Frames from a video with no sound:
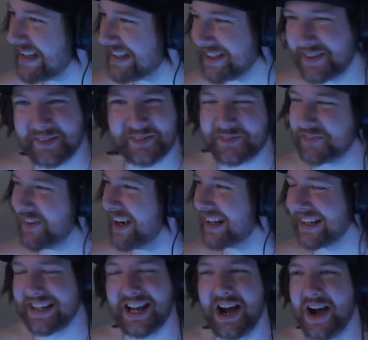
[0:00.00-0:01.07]
the fuck?
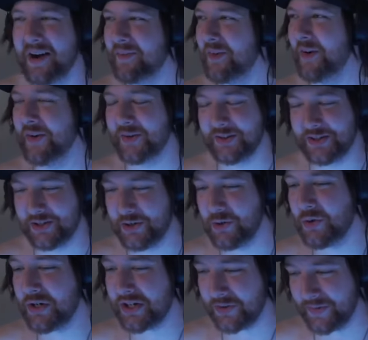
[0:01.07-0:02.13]
Nah, bro.
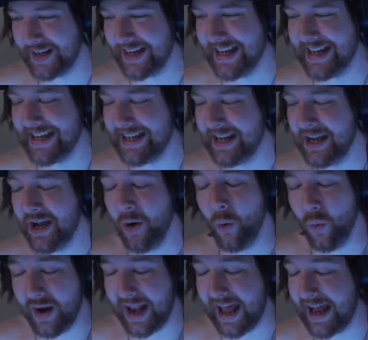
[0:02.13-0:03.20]
You agreed
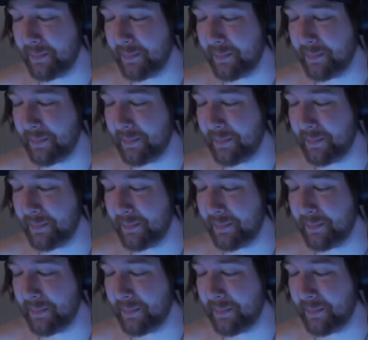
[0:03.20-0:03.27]
when I